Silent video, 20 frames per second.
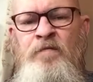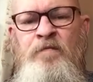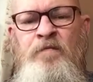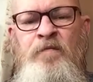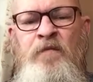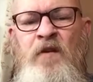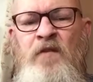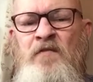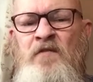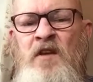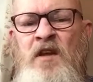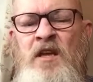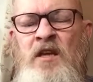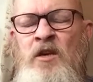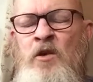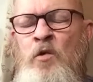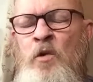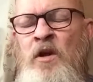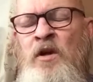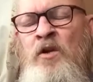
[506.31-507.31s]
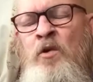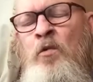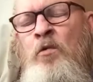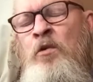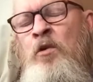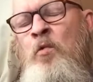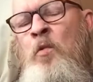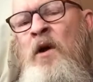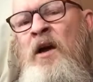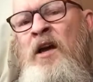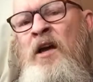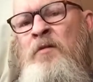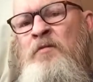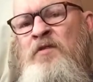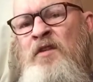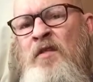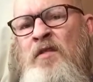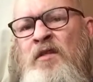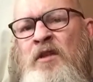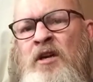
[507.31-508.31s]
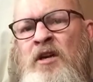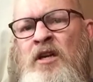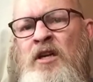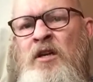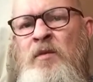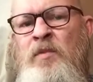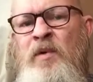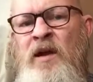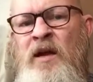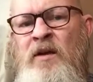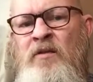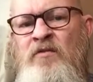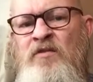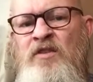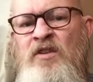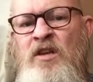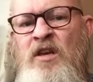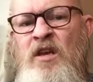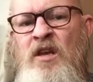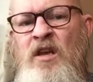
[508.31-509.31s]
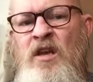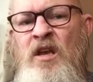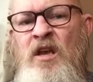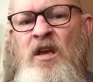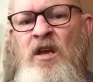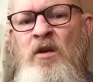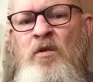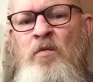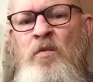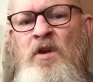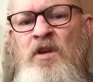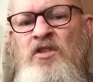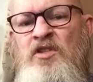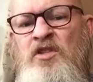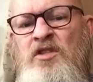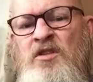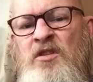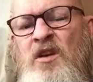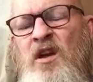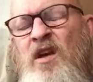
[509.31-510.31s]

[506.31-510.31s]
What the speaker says: 15 quid all the way up to £30, which